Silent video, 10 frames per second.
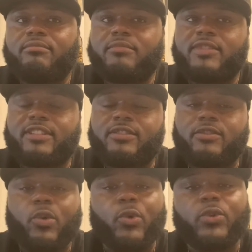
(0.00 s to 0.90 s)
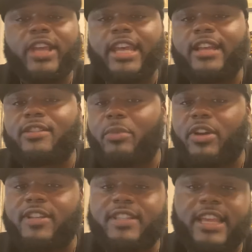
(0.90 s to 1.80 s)
School Days,
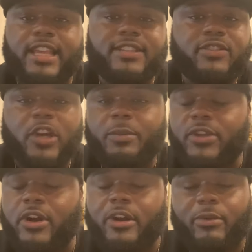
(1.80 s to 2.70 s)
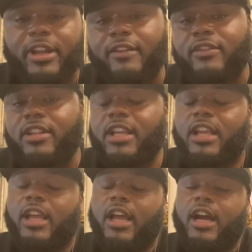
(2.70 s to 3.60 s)
Burning Sand, Stomp the Yard, or whatever.
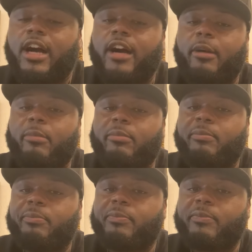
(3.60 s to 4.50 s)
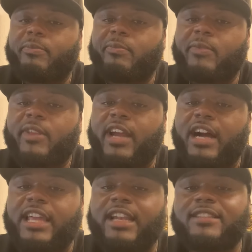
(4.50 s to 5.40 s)
Um, a
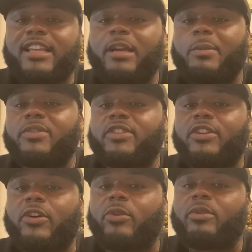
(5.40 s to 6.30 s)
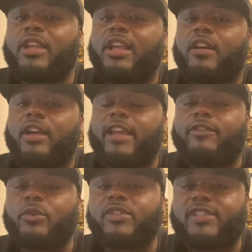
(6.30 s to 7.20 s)
lot of times, if
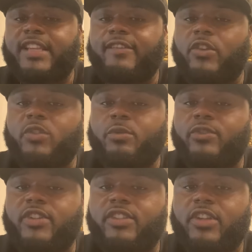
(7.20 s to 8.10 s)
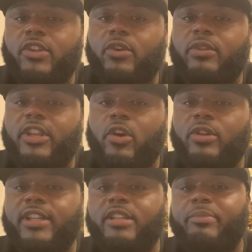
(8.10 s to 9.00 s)
you have seen those movies, they're
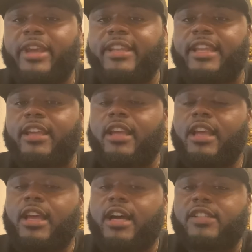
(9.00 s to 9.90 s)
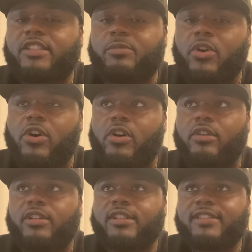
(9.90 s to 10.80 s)
only depicting a
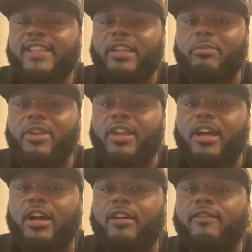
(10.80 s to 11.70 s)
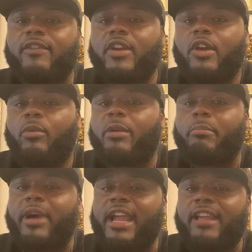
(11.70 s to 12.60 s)
small tidbit of what
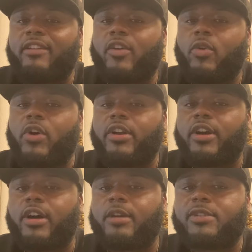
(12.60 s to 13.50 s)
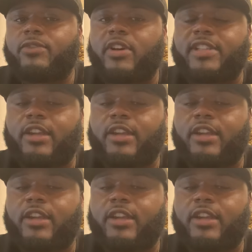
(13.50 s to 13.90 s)
might go on as far as